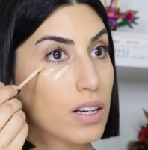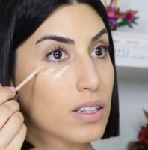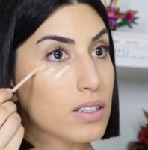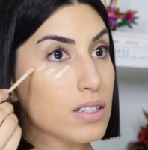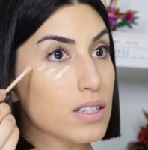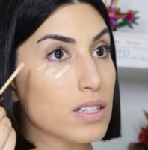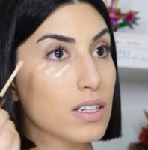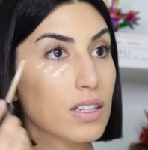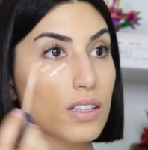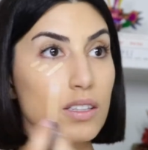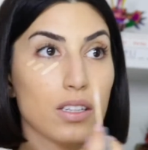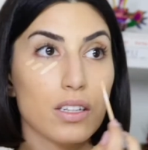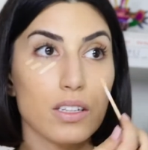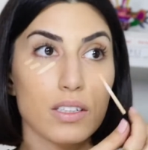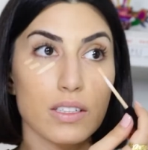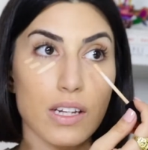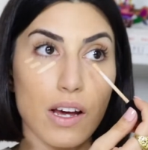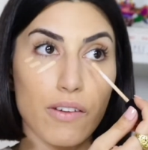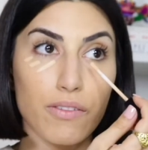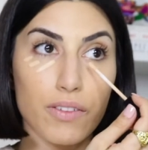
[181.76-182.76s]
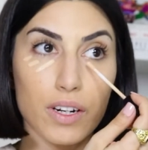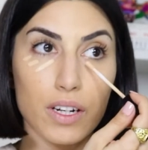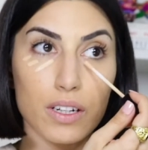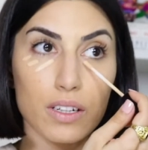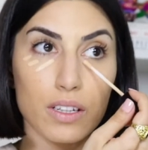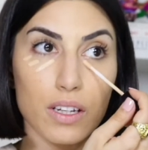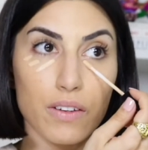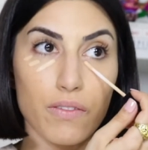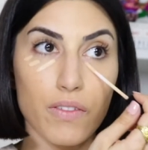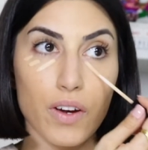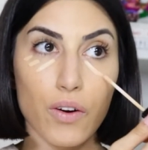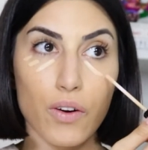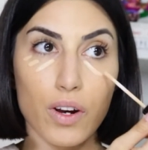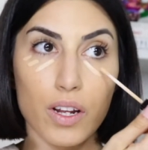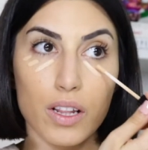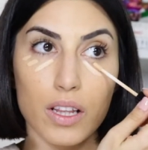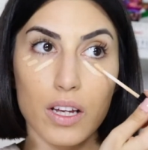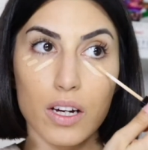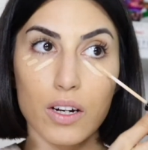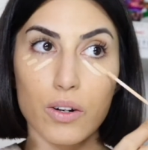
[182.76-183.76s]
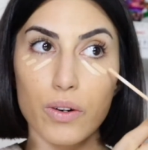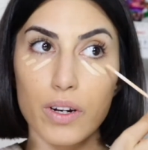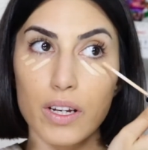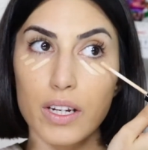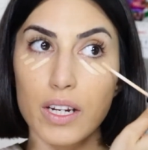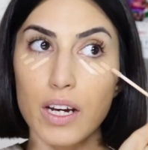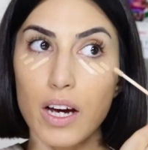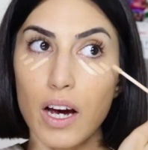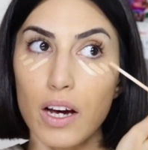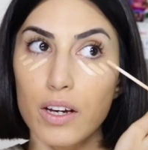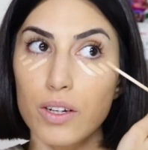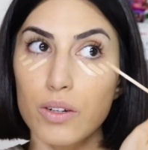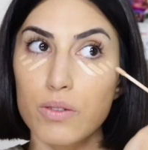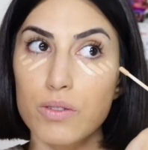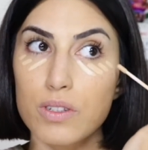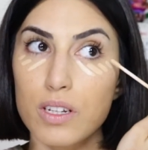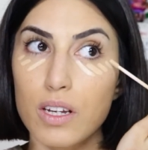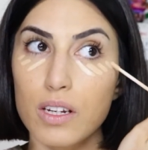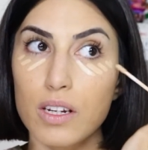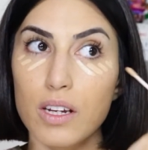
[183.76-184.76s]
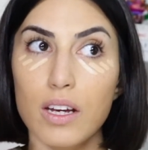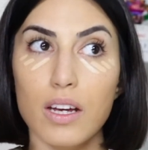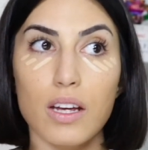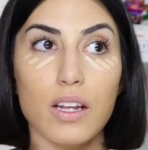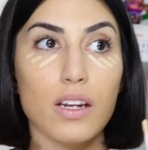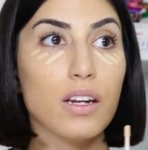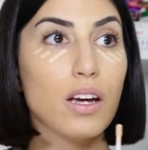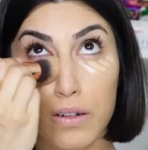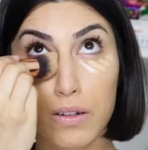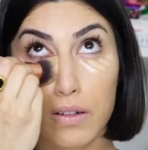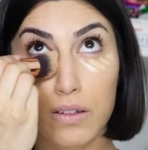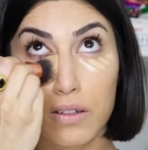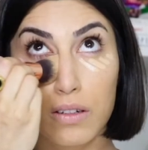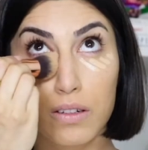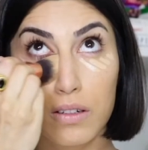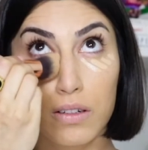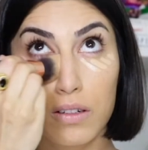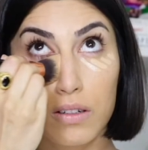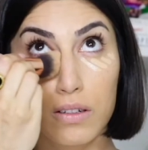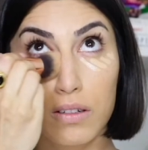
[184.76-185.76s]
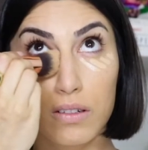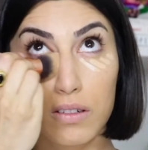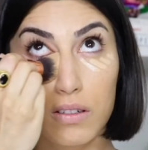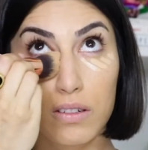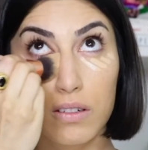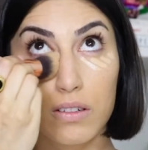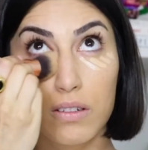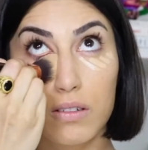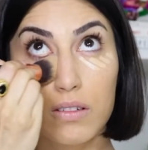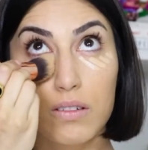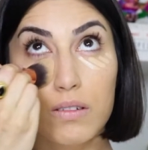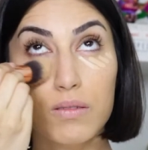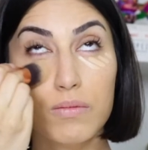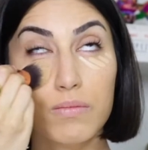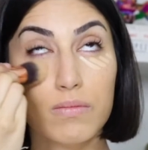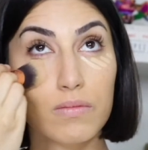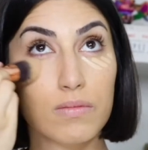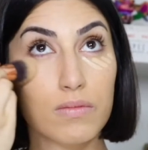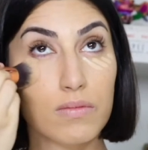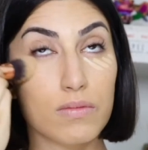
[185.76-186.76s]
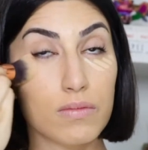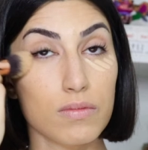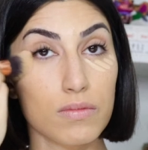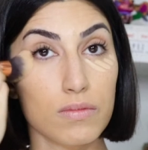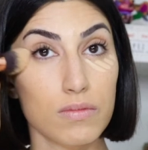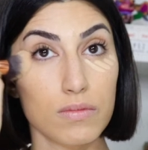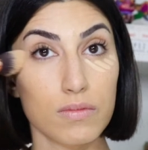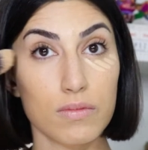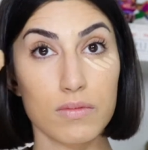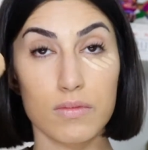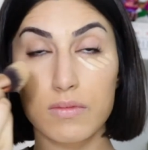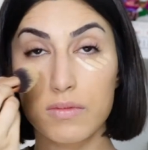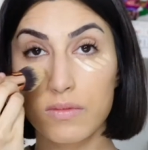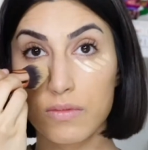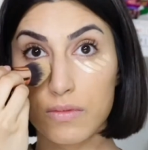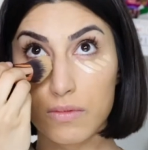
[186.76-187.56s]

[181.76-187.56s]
concealer, definitely very liquidy. I used it in my CVS haul video.